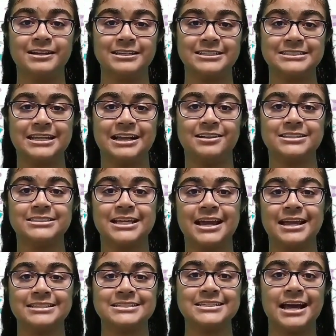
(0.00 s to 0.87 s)
killer cells
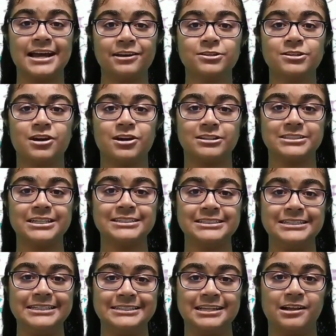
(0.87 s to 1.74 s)
and cytotoxic
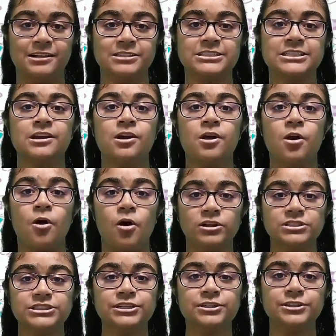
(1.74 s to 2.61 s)
T cells
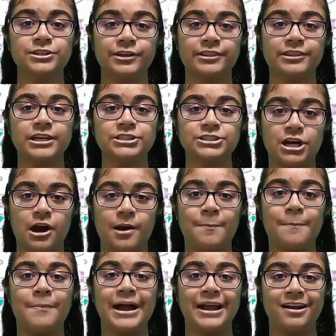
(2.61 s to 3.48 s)
also do their
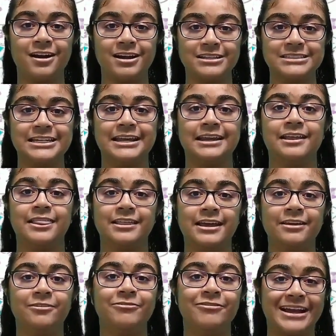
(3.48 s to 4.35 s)
job by hunting
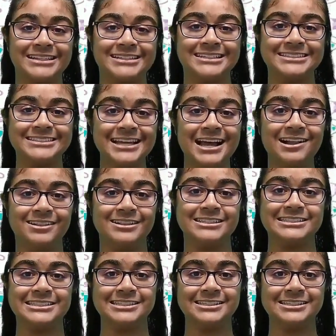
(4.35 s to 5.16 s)
the infected cell.